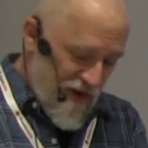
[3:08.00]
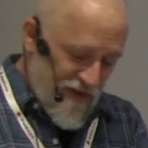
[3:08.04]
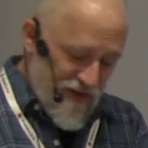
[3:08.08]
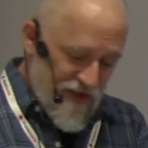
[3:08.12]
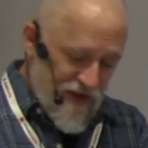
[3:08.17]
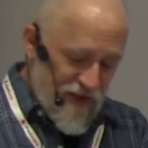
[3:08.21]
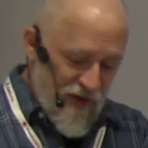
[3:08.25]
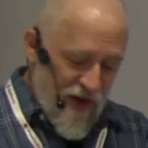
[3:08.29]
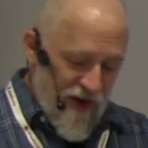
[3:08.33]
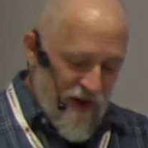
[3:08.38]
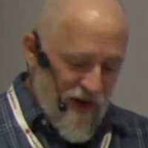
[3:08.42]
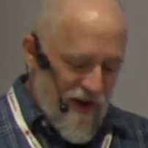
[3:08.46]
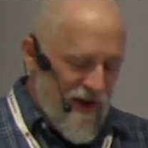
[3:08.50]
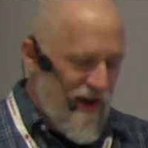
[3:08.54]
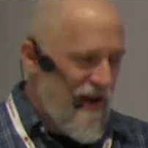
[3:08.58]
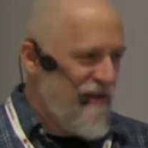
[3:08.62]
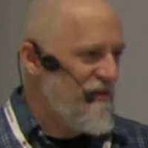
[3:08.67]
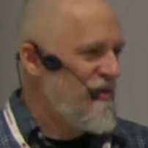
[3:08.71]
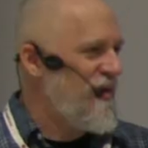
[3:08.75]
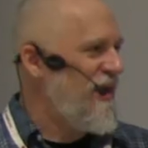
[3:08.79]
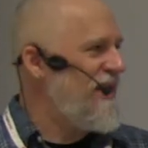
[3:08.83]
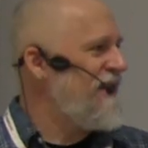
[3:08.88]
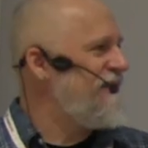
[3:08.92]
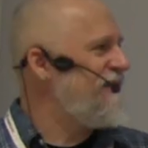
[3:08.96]
move straight on. I
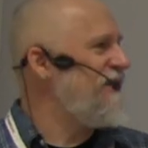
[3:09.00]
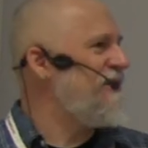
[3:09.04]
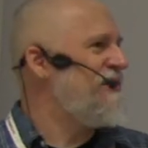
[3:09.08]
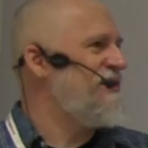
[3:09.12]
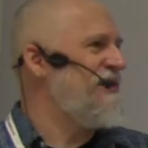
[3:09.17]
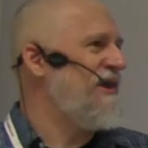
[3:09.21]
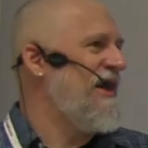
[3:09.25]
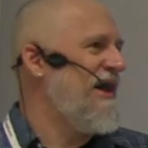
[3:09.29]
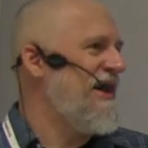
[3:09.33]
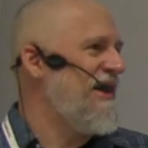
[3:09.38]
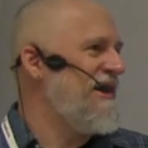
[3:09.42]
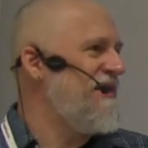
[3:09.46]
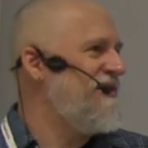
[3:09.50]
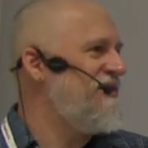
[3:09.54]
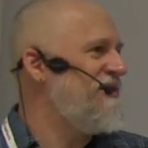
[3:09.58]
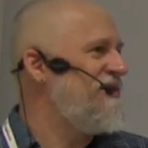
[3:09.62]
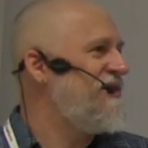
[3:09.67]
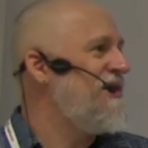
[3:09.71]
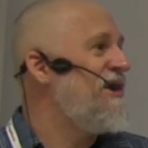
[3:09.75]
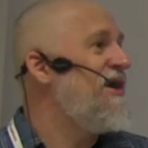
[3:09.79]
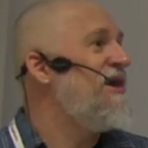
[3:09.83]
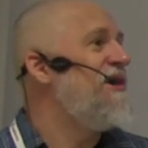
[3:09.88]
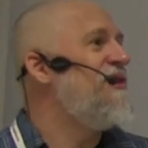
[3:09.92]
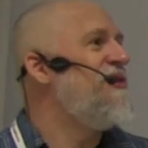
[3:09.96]
have quite a few
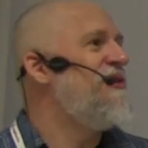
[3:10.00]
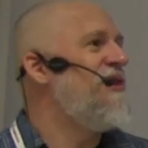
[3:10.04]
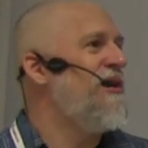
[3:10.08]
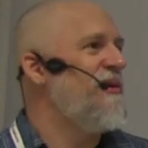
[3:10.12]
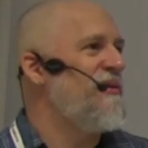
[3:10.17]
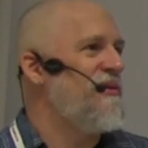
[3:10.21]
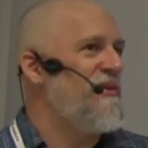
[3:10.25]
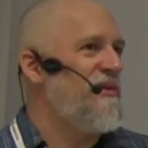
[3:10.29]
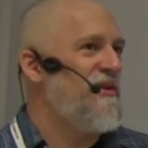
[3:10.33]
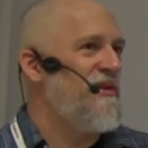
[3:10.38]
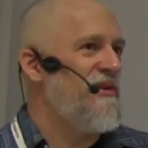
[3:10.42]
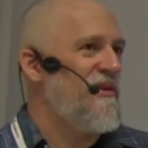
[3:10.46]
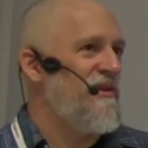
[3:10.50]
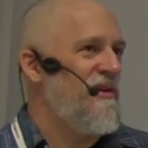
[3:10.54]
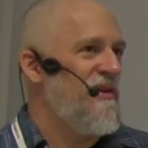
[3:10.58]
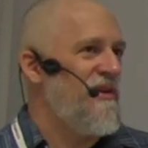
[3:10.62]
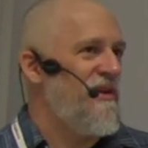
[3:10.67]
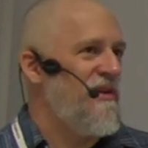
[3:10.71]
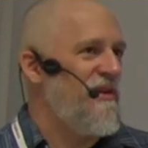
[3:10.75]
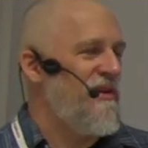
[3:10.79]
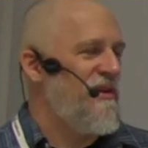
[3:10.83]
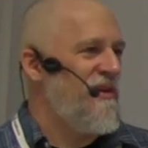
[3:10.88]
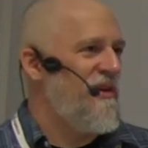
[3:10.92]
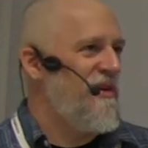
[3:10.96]
slides. Don't
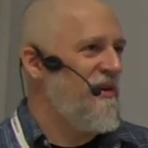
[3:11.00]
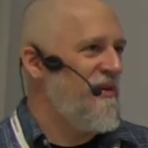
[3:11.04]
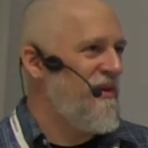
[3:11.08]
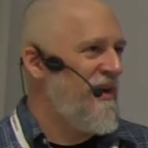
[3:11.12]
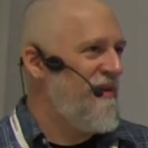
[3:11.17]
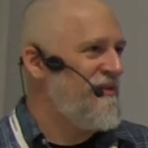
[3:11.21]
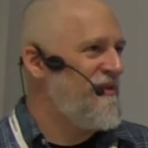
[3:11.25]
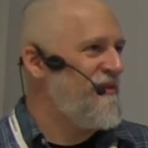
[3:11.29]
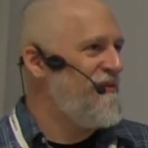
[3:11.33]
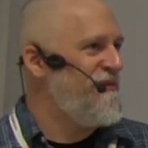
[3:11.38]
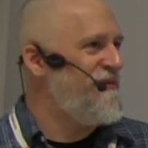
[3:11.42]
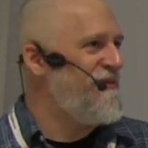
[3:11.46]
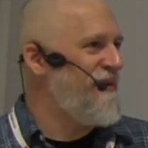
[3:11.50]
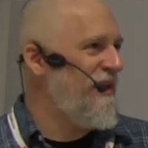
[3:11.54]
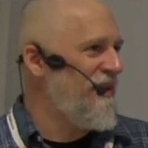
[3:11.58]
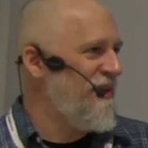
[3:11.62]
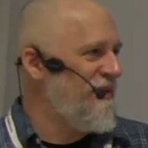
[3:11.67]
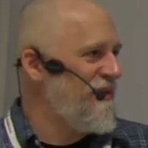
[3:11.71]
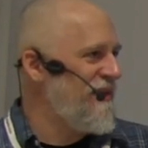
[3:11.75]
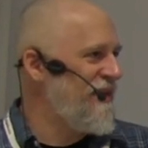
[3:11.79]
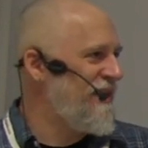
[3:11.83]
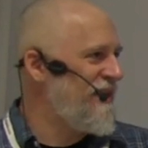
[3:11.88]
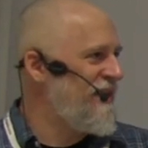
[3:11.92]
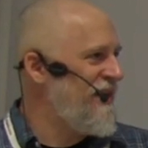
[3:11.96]
you don't have to
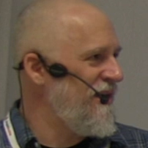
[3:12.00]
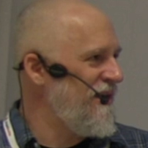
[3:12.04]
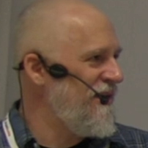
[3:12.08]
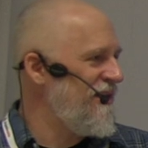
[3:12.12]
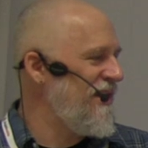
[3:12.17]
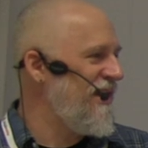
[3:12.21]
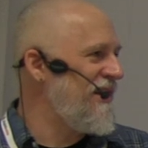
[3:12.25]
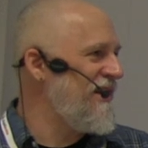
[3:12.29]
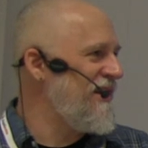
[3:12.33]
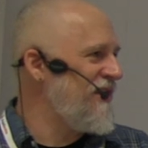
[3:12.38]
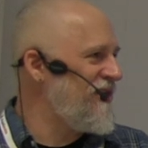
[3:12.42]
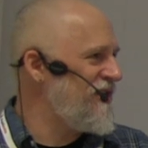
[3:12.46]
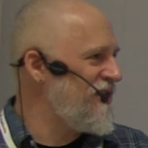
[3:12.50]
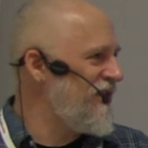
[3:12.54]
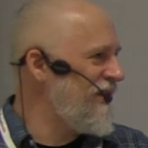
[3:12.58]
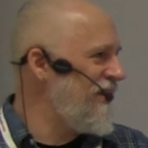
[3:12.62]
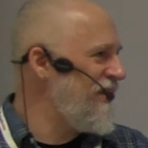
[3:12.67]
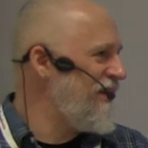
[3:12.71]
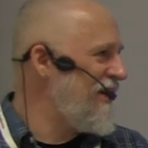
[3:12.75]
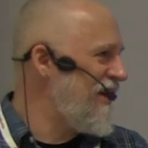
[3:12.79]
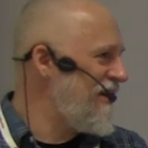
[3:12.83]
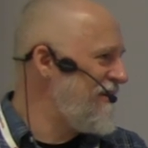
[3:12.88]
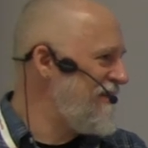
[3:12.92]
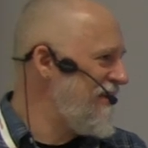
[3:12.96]
follow the code. I'm going to show you
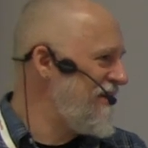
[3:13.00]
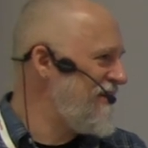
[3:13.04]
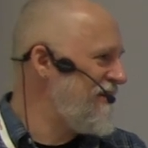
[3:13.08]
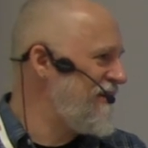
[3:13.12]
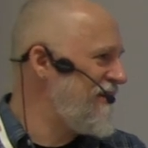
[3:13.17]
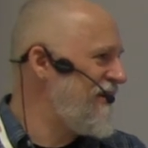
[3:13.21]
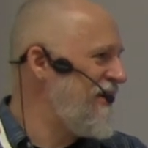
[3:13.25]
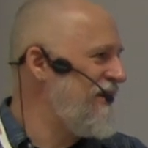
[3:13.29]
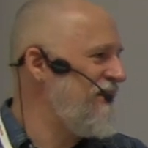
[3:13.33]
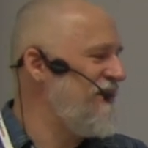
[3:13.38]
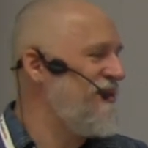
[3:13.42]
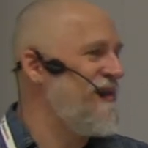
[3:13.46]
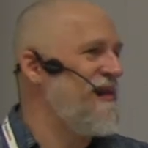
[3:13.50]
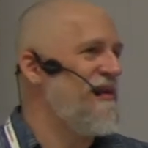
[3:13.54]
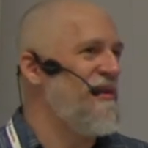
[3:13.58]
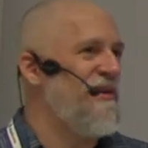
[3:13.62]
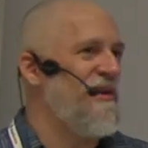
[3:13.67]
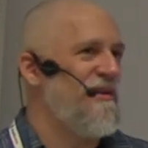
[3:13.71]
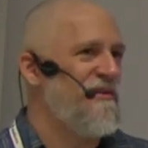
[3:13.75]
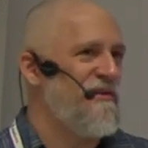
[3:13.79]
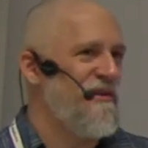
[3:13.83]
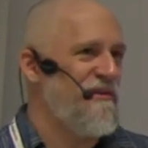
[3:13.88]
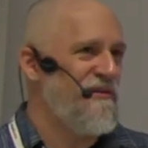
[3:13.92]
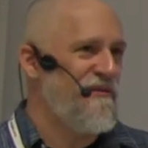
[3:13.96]
a lot of bits of code. You don't
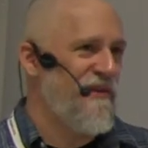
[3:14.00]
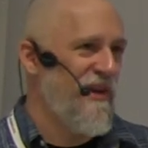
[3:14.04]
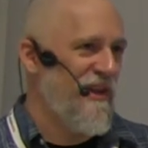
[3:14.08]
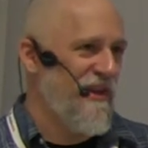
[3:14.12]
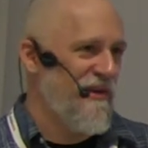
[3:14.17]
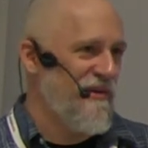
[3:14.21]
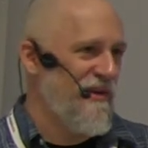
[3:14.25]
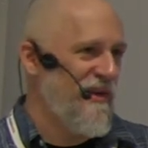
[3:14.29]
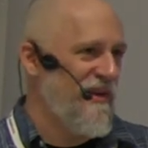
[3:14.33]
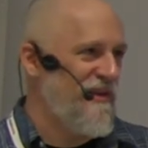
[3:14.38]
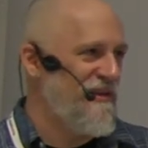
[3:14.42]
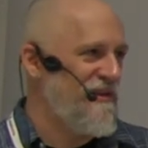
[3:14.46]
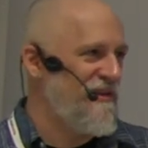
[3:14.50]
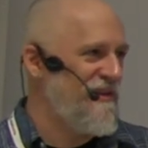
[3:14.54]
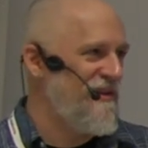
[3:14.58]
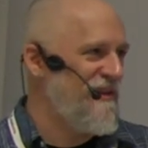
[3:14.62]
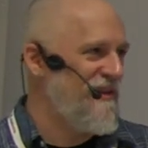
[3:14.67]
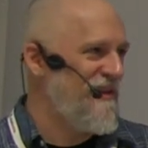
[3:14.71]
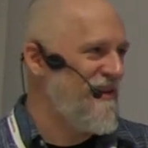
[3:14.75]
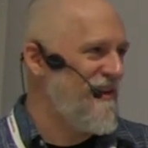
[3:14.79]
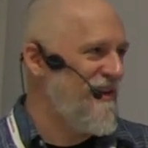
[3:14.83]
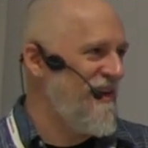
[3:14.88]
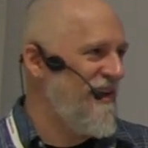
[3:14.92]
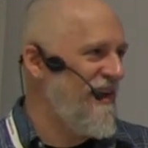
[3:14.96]
have to follow it
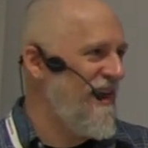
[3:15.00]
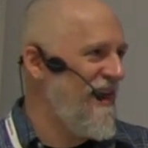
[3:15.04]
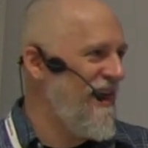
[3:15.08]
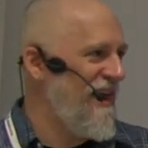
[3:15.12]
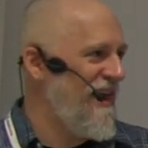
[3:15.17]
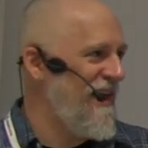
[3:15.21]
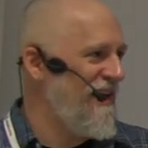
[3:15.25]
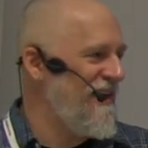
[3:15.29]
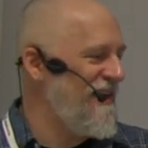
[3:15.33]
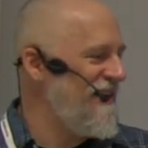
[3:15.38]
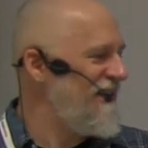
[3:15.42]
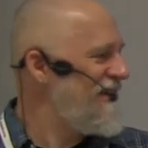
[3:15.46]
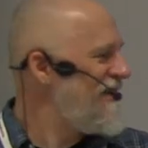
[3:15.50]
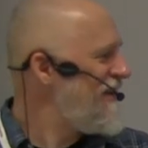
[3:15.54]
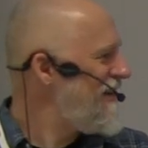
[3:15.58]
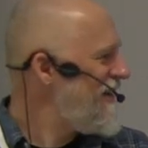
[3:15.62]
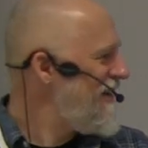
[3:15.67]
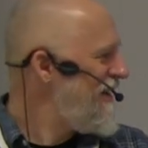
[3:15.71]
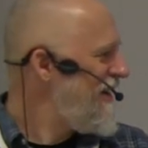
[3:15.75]
uh,